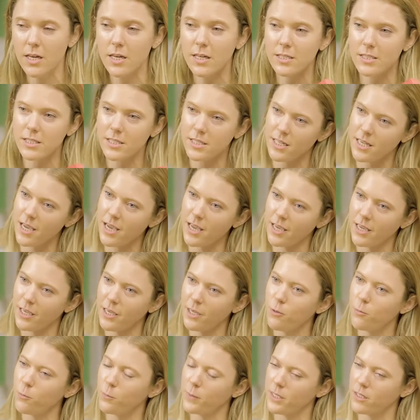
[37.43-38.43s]
Today
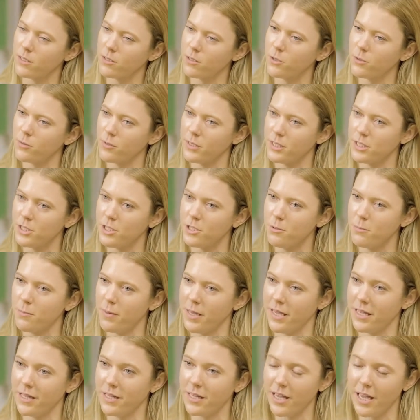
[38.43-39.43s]
we are going to
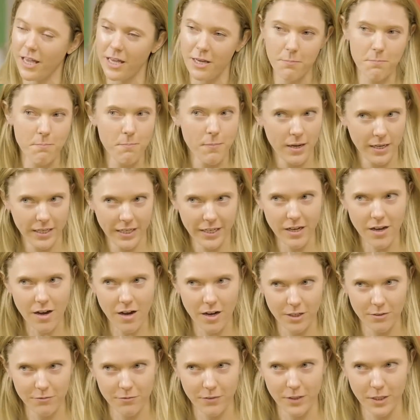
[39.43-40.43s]
make a money
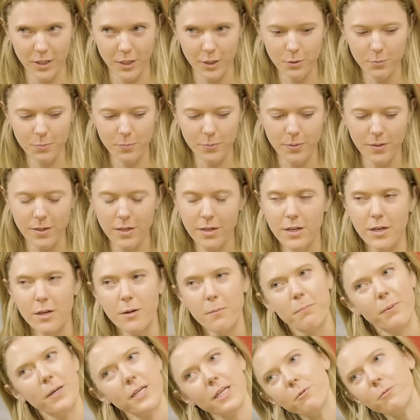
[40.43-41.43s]
envelope,
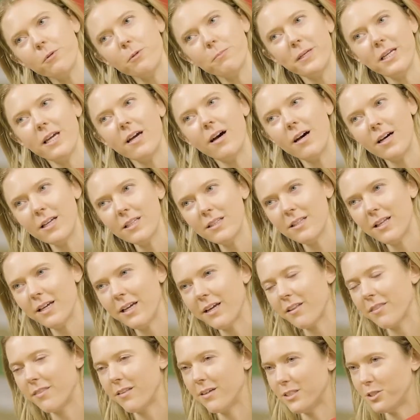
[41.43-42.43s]
but it will be
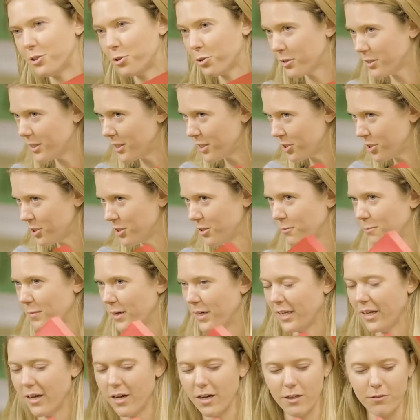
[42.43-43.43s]
unlike the traditional
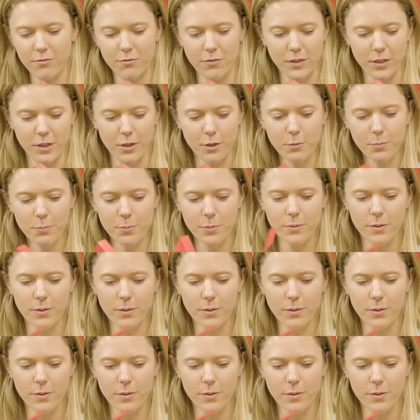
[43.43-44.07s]
money envelope.